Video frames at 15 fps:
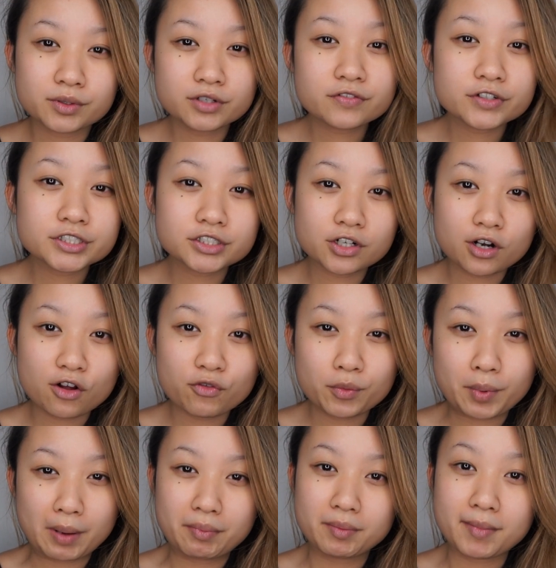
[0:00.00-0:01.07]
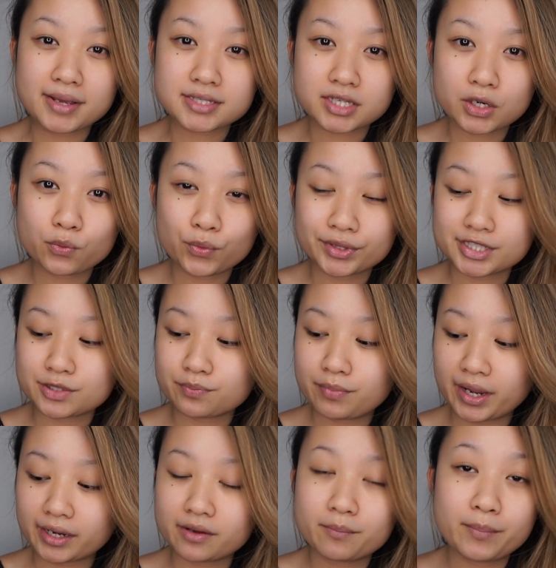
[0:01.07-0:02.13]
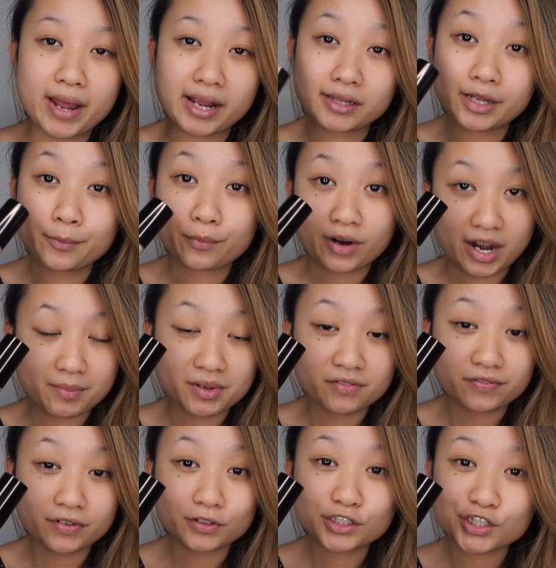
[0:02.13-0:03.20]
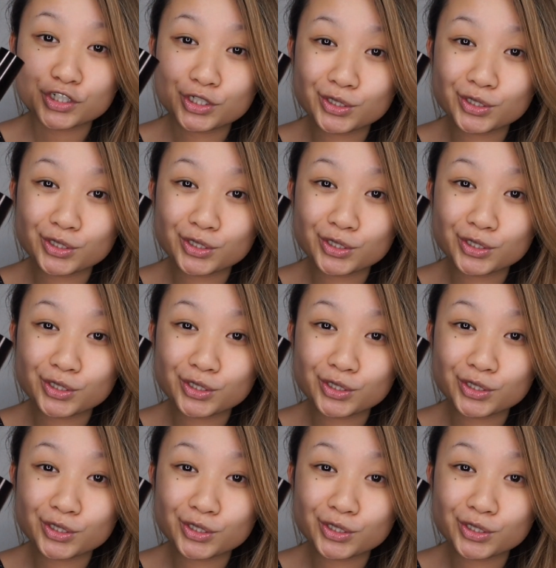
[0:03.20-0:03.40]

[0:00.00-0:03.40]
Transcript: I'm gonna first start off with prepping my skin with this Becca Backlight priming filter.